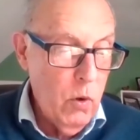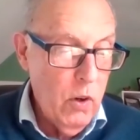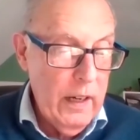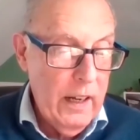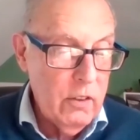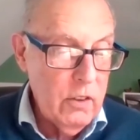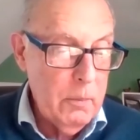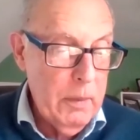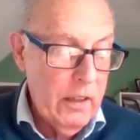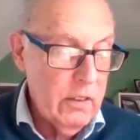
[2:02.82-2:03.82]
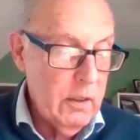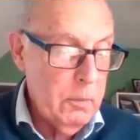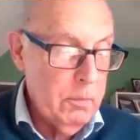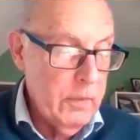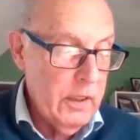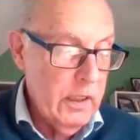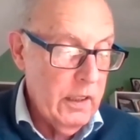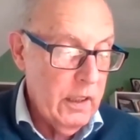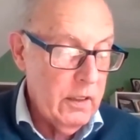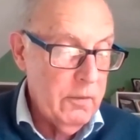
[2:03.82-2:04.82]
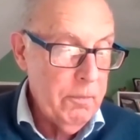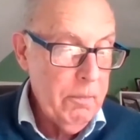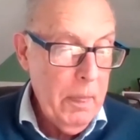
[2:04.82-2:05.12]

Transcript: more out about the